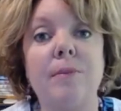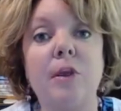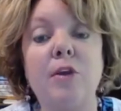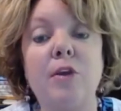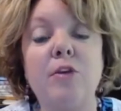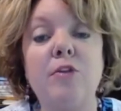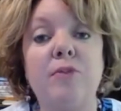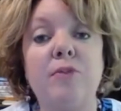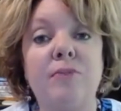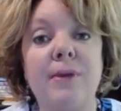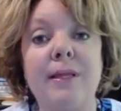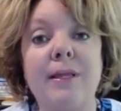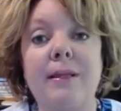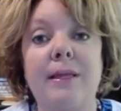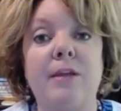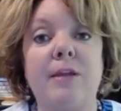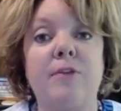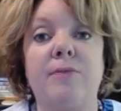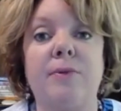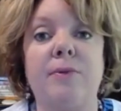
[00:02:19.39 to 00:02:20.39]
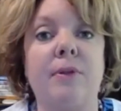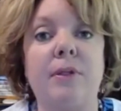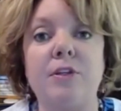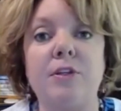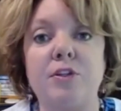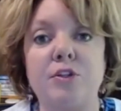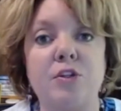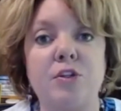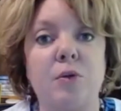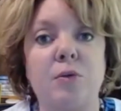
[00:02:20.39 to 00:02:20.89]
You feel it. You feel it in
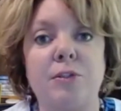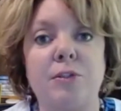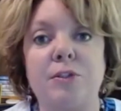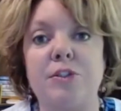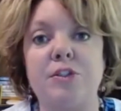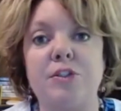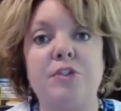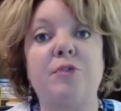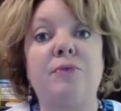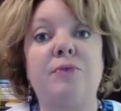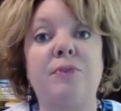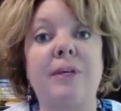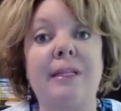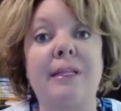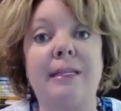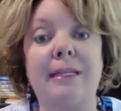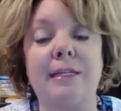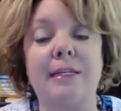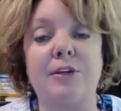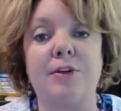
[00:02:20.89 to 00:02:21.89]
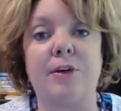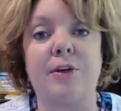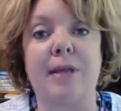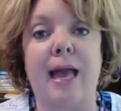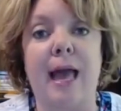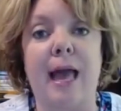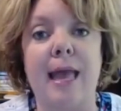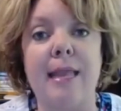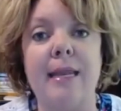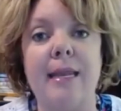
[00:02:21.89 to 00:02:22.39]
your shoulders. You feel it in your
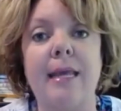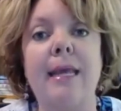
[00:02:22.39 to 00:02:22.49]
gut.